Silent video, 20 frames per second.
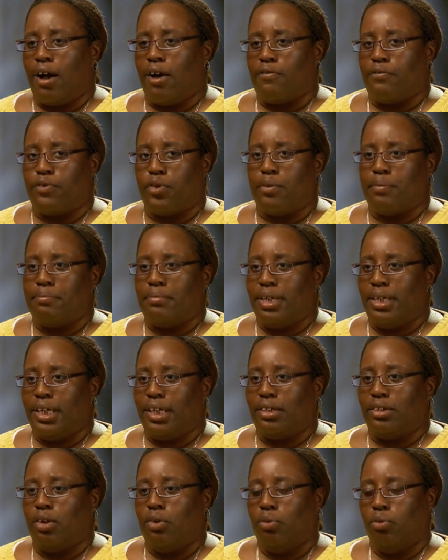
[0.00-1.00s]
for
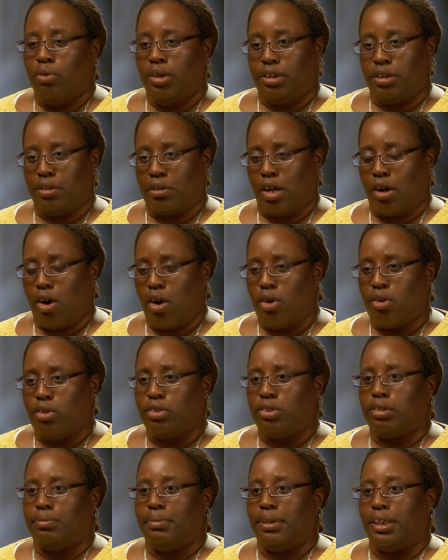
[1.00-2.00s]
men, which
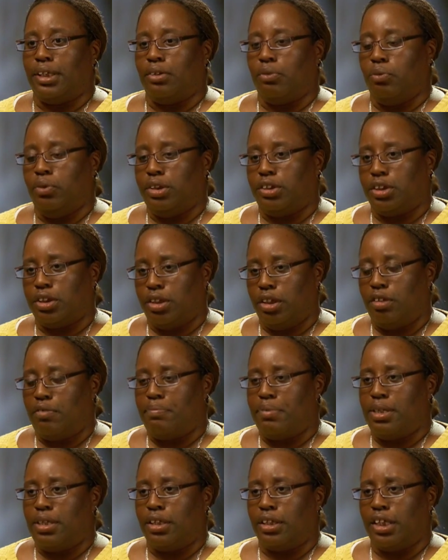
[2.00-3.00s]
could have
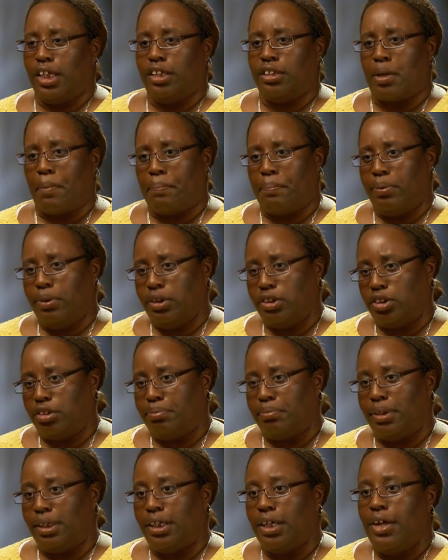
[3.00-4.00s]
been the thing to push
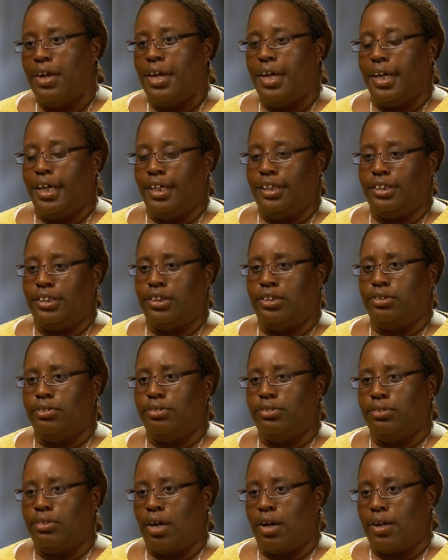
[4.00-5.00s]
me
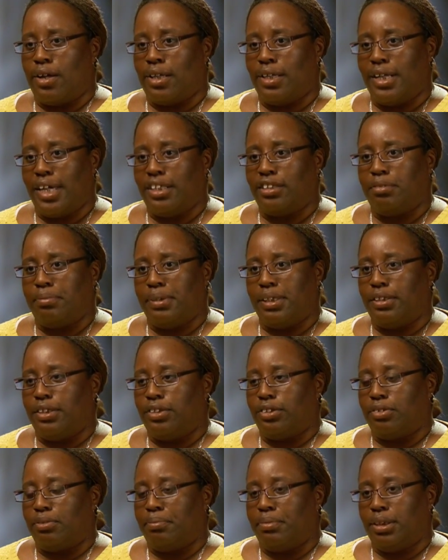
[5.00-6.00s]
into
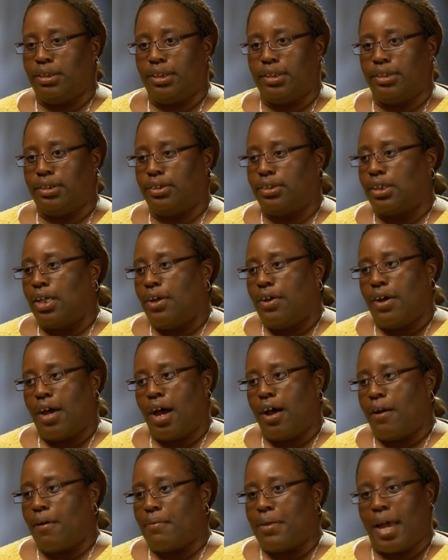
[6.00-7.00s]
lesbianism because
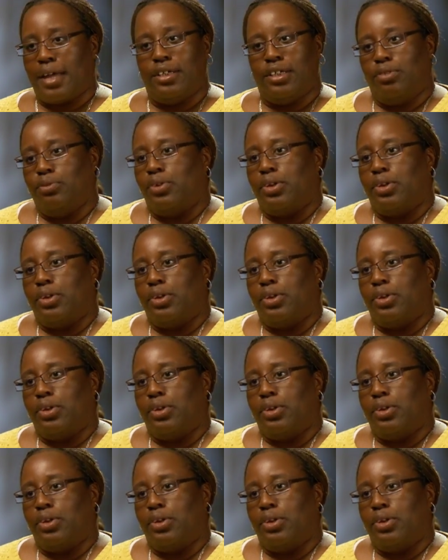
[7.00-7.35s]
I didn't